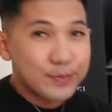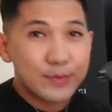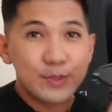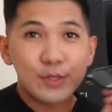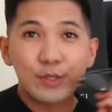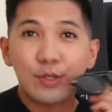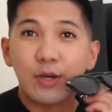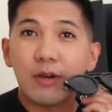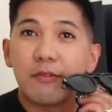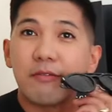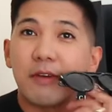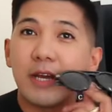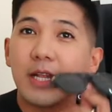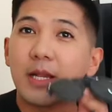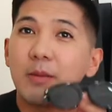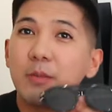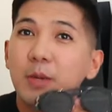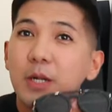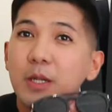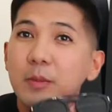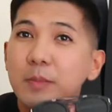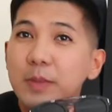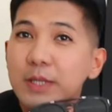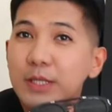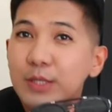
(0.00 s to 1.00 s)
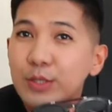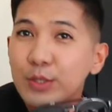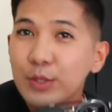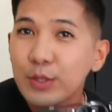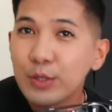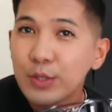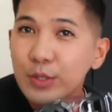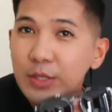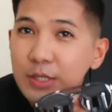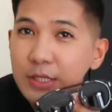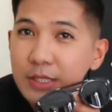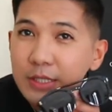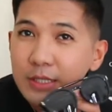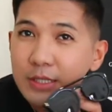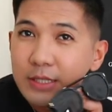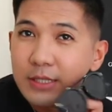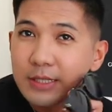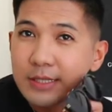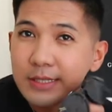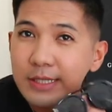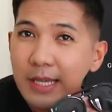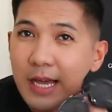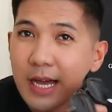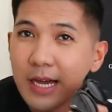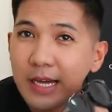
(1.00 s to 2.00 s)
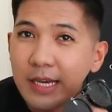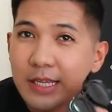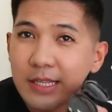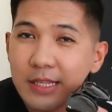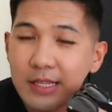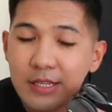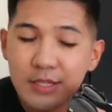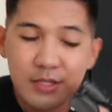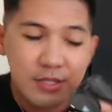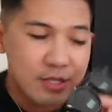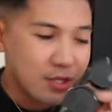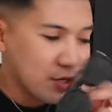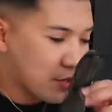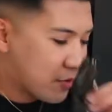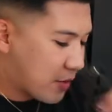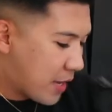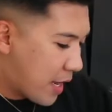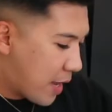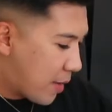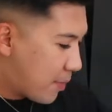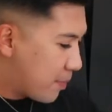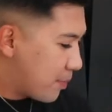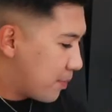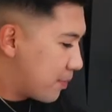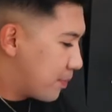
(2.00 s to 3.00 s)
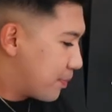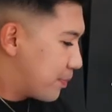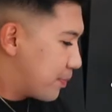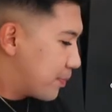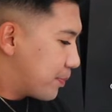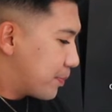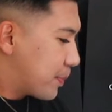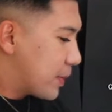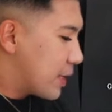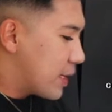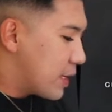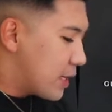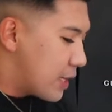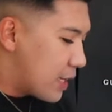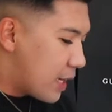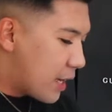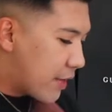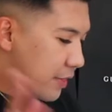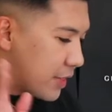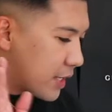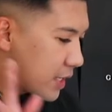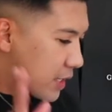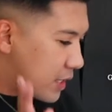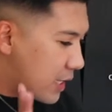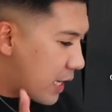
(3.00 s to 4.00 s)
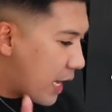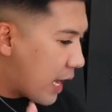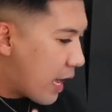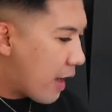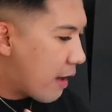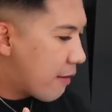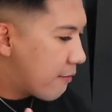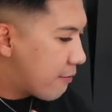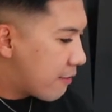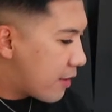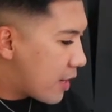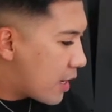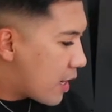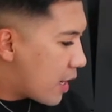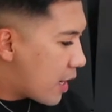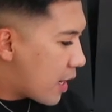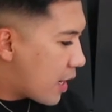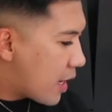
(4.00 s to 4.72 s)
So, available pa to sa aking Instagram. I think they have